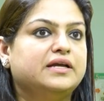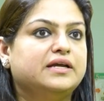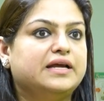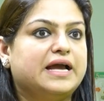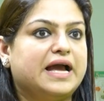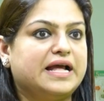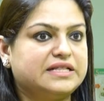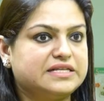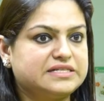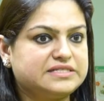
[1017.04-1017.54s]

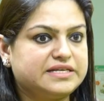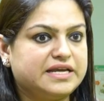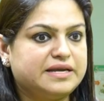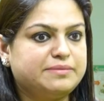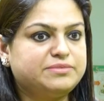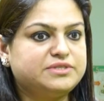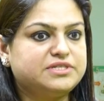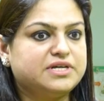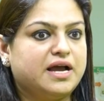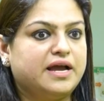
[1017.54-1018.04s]
At the
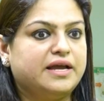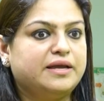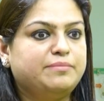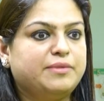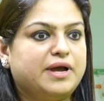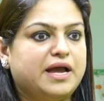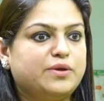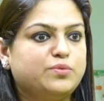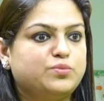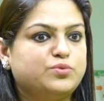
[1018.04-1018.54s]
same time,
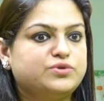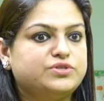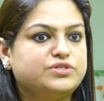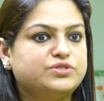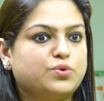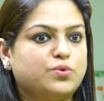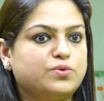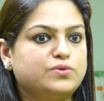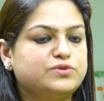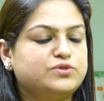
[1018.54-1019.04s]
I would
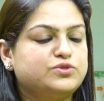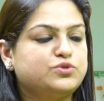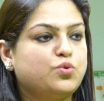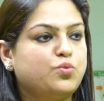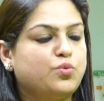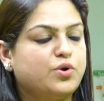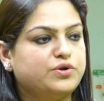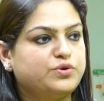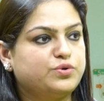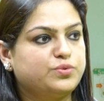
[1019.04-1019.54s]
also
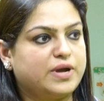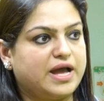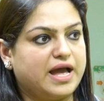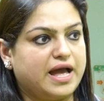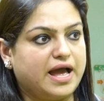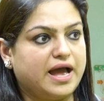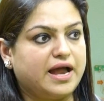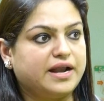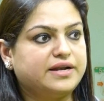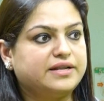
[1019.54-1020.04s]
want to
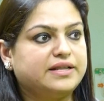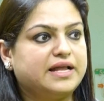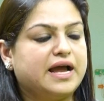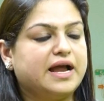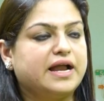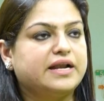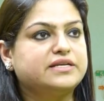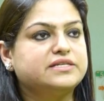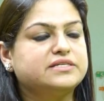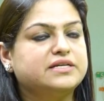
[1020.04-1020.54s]
add
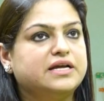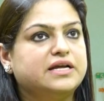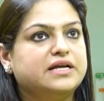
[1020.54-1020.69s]
that